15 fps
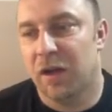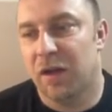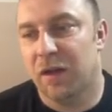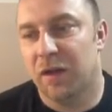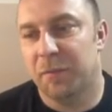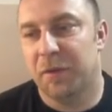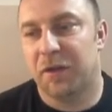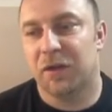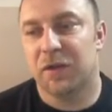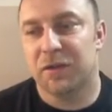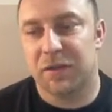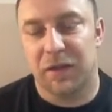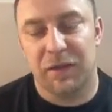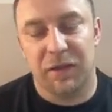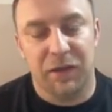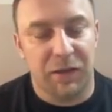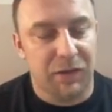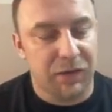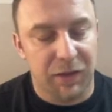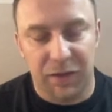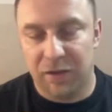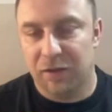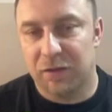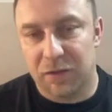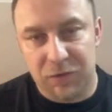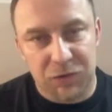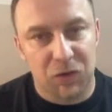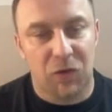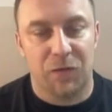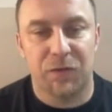uh, because I think Ding
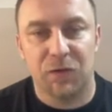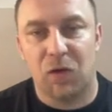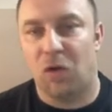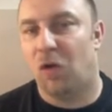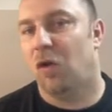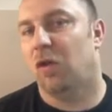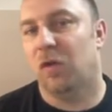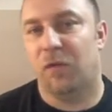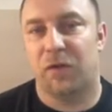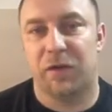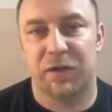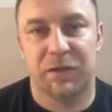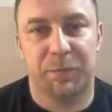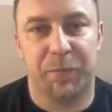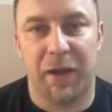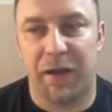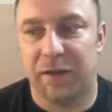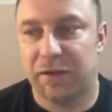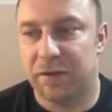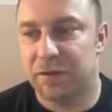deserves all of our respect.